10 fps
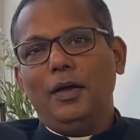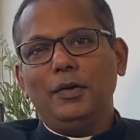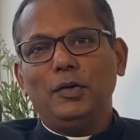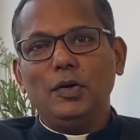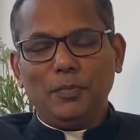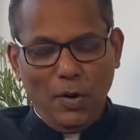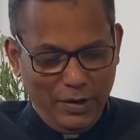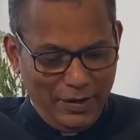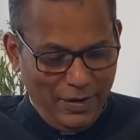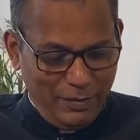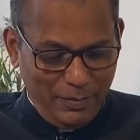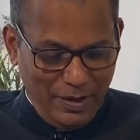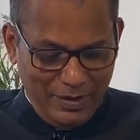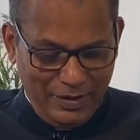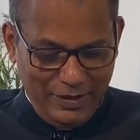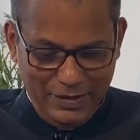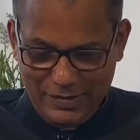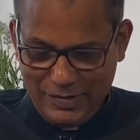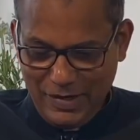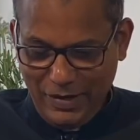Good morning, everybody.
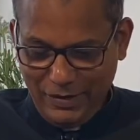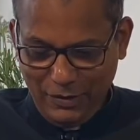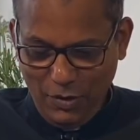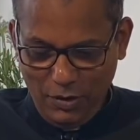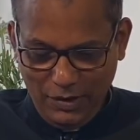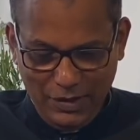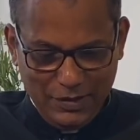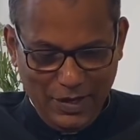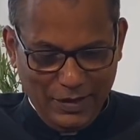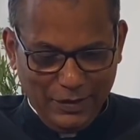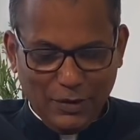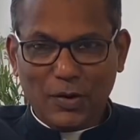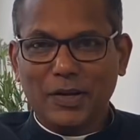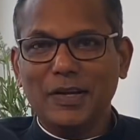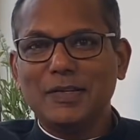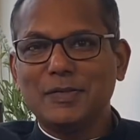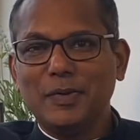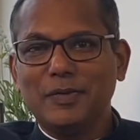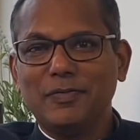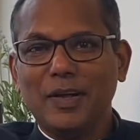It's 9 o'clock, and 9 o'clock is
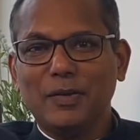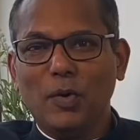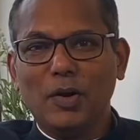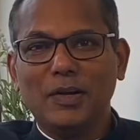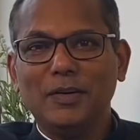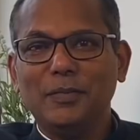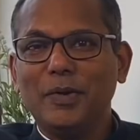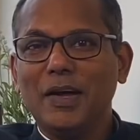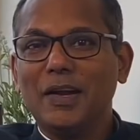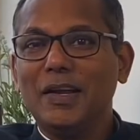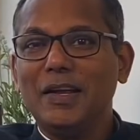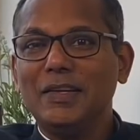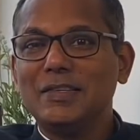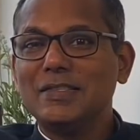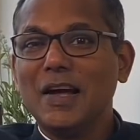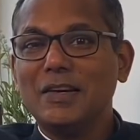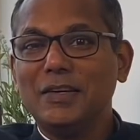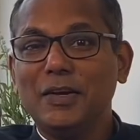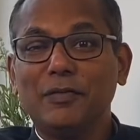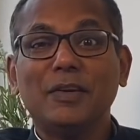with Father Warner. We are in
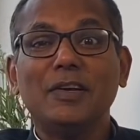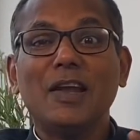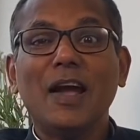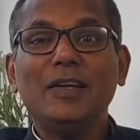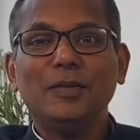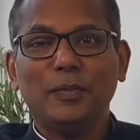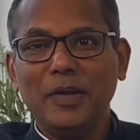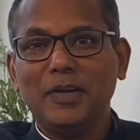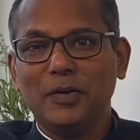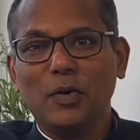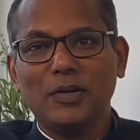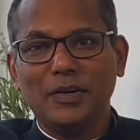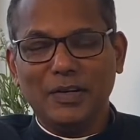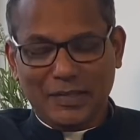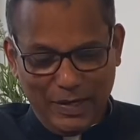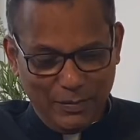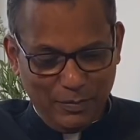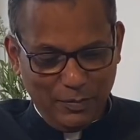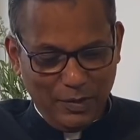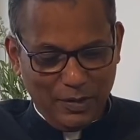Saturday of the ninth week in ordinary
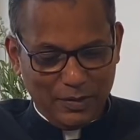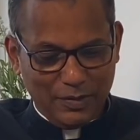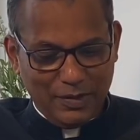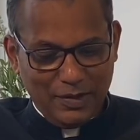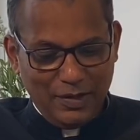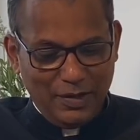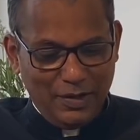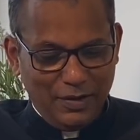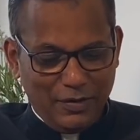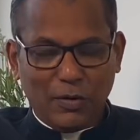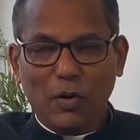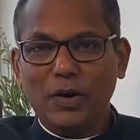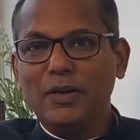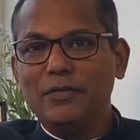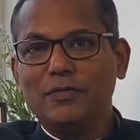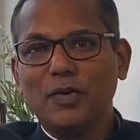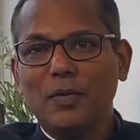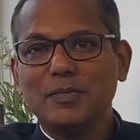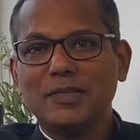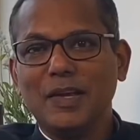time. We are recording
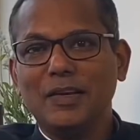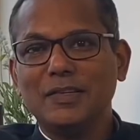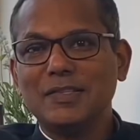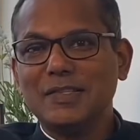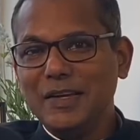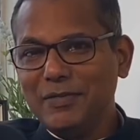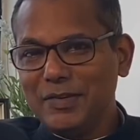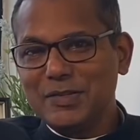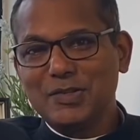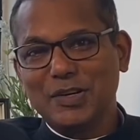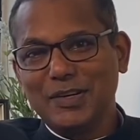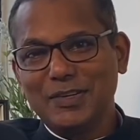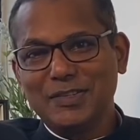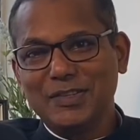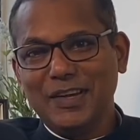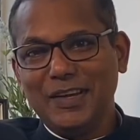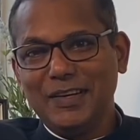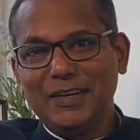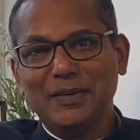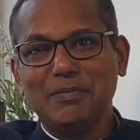from St. Stephen's Church
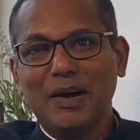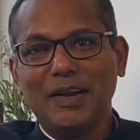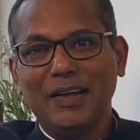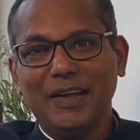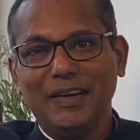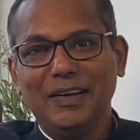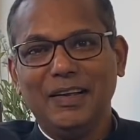in Kambala Hill.